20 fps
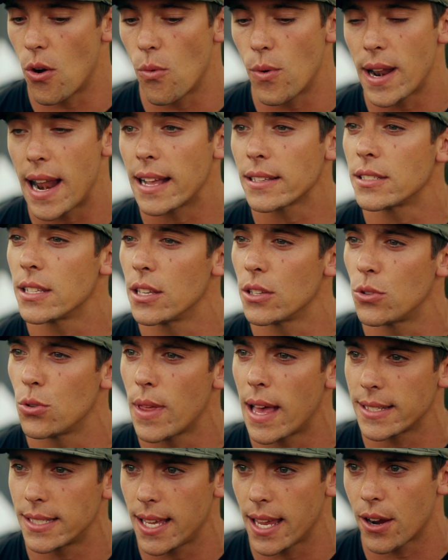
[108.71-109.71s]
I went out to the
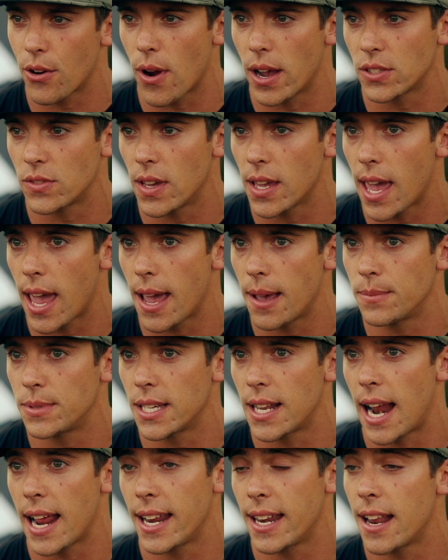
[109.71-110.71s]
2008 CrossFit
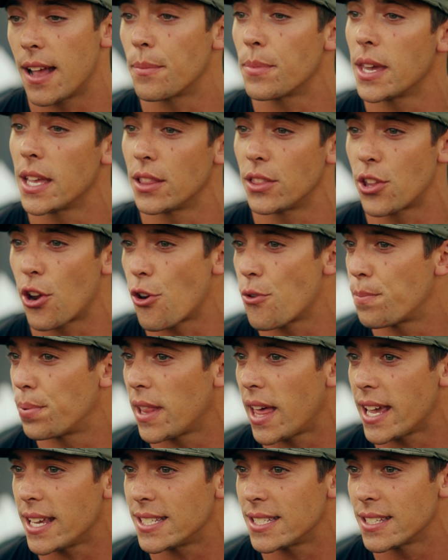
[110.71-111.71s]
Games and I ended up getting 3rd
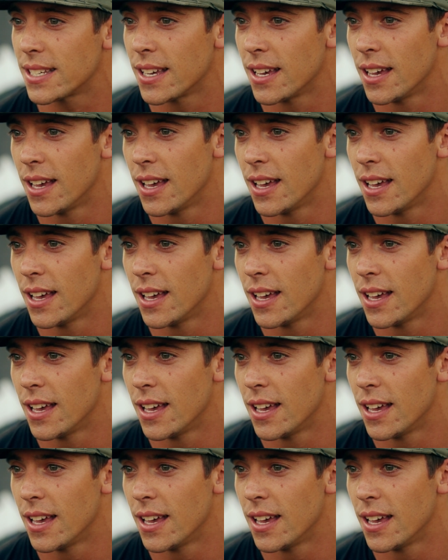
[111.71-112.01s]
place.